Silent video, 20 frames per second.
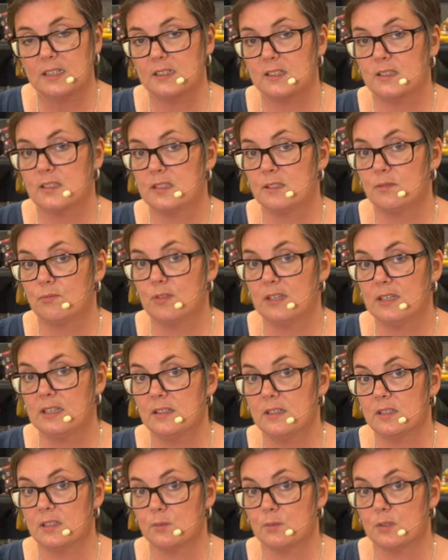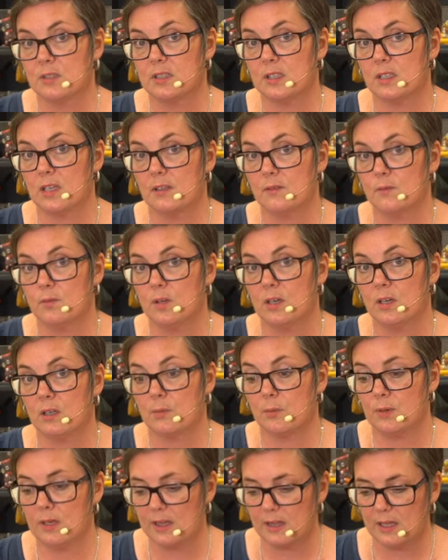So this is a really nice one to kind of
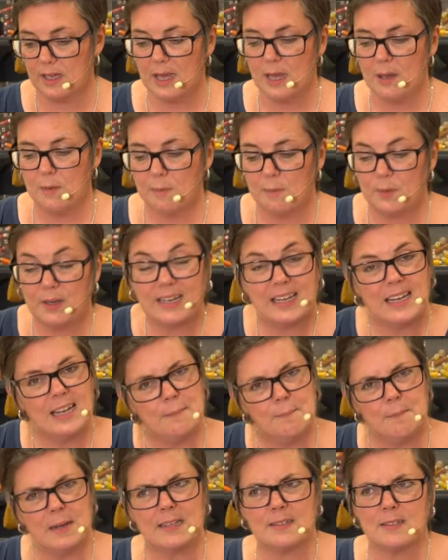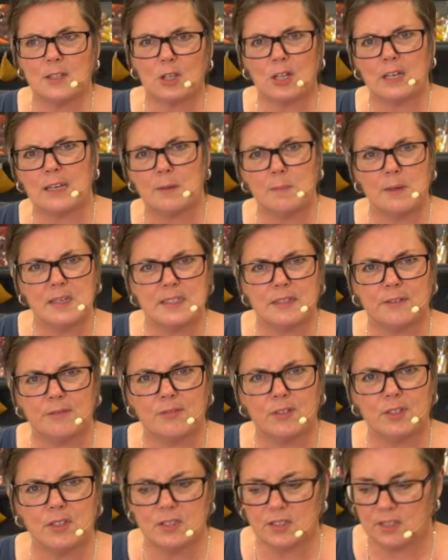work with, but it makes it look a little bit
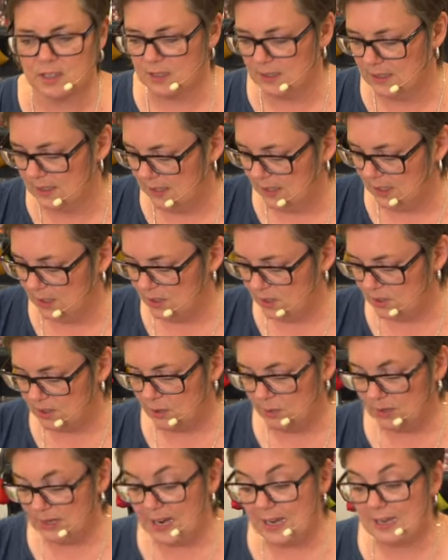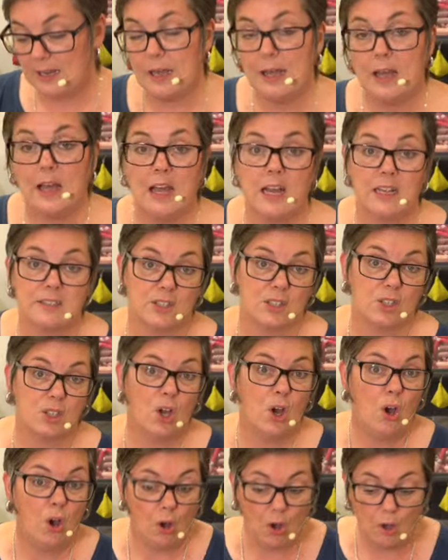different. So again, as a
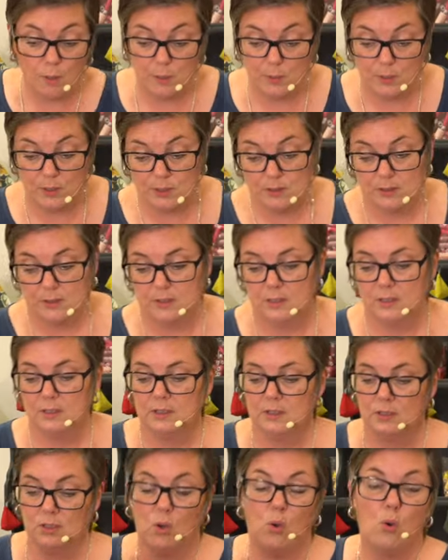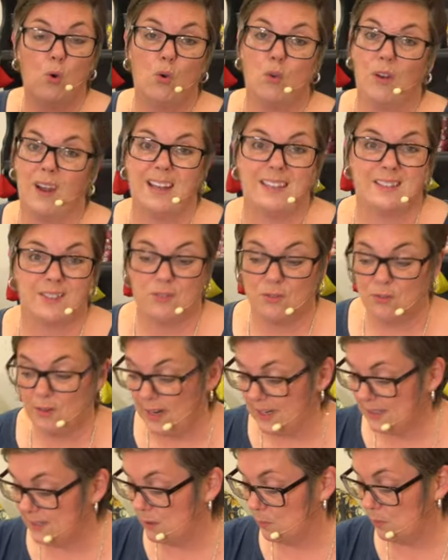top or as a
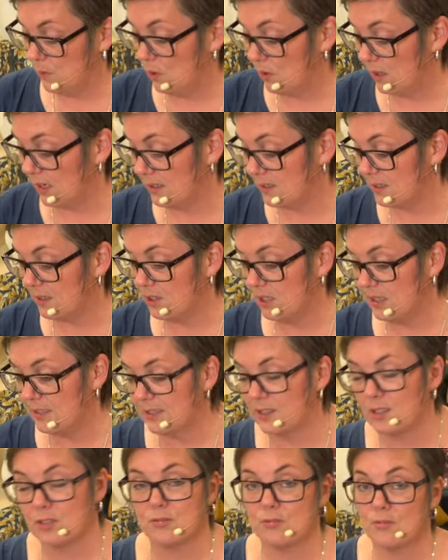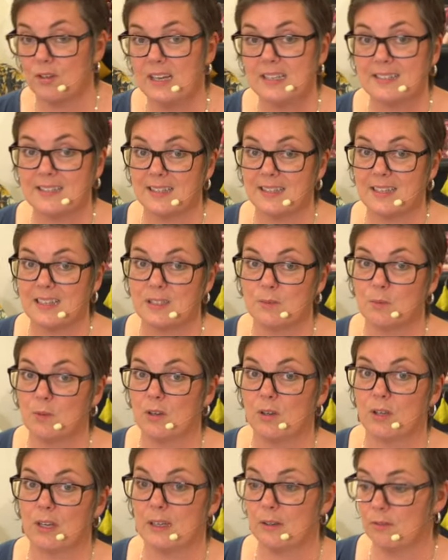dress, to be honest, a Jessica dress in this would
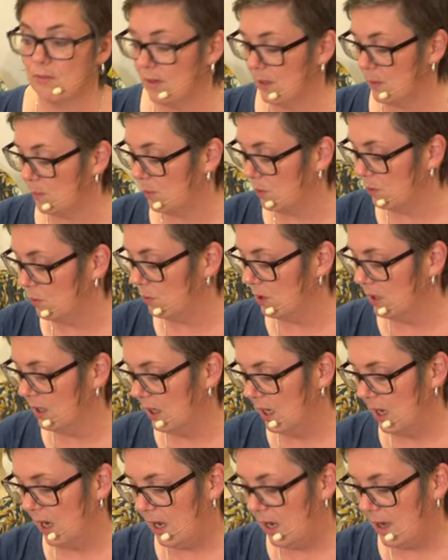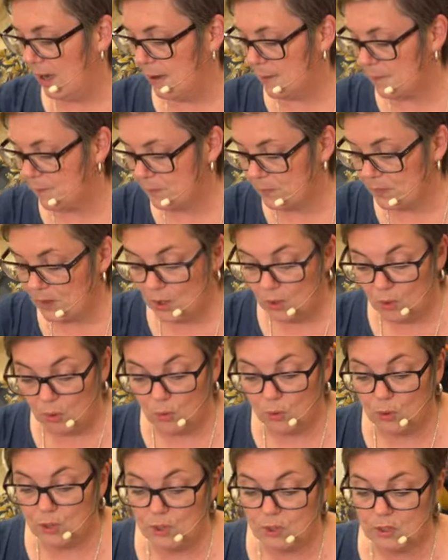look incredible.
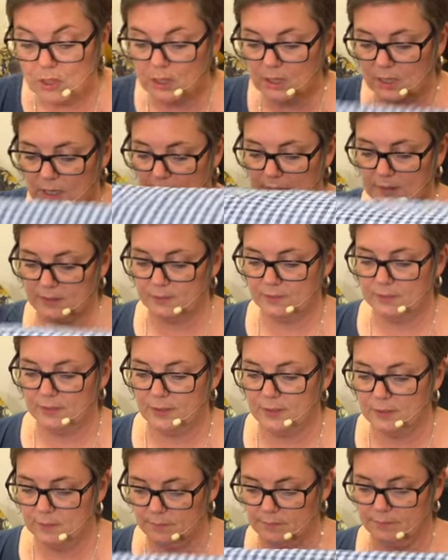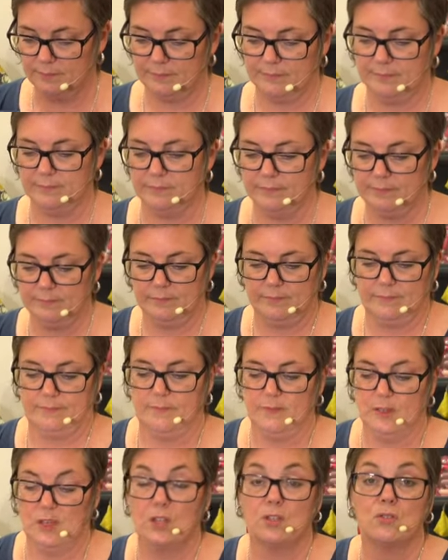Or you can kind of
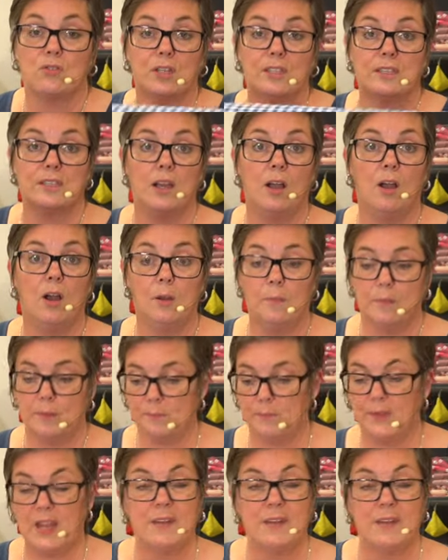dress it up.